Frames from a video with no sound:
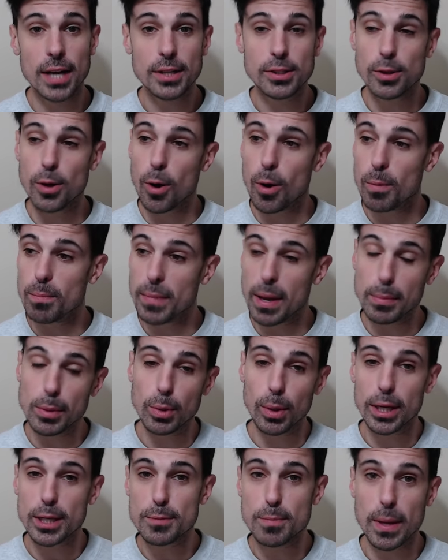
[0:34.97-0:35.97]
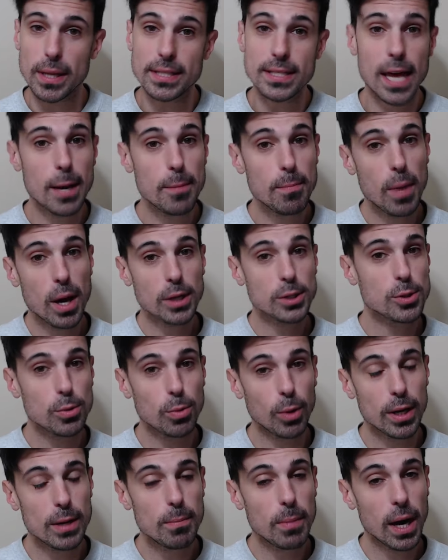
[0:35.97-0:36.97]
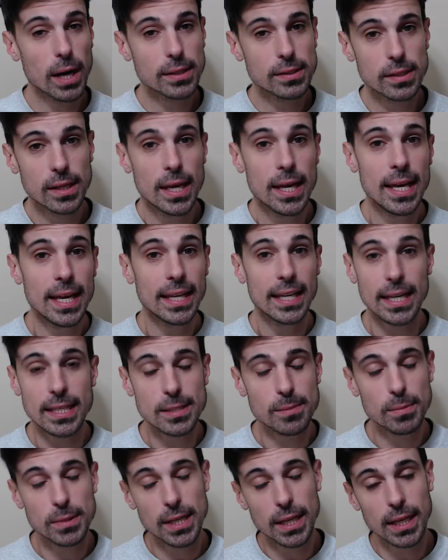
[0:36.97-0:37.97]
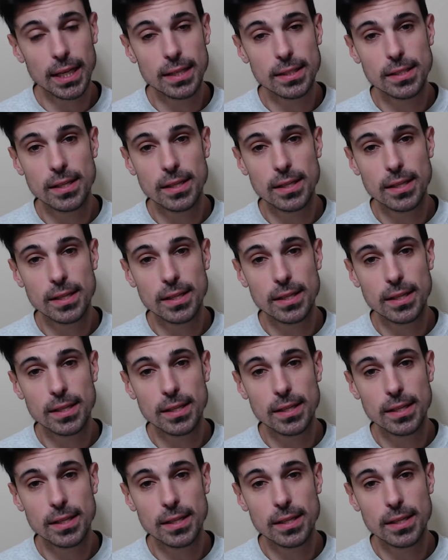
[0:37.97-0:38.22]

So maybe you want to spend 10 bucks or 20 bucks, get some tickets.